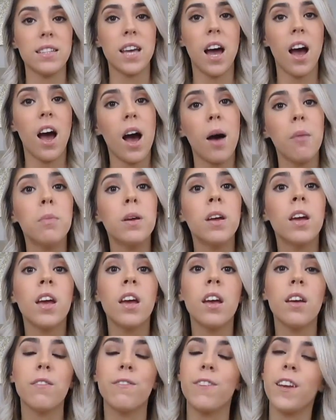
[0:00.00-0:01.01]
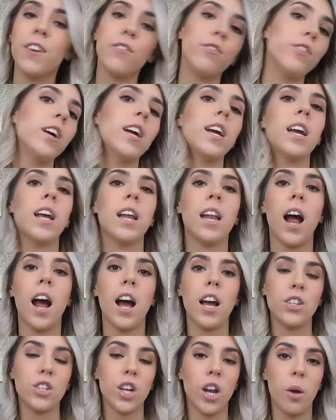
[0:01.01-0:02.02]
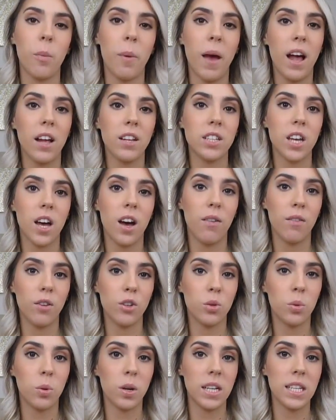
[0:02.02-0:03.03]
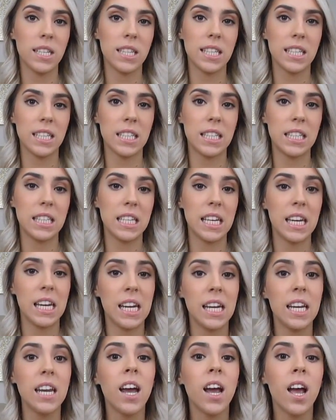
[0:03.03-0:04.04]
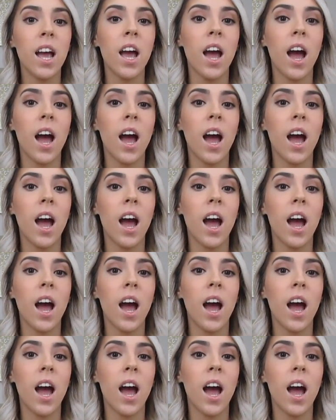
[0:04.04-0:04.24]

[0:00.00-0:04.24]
top favorite eyeshadow palettes of 2016.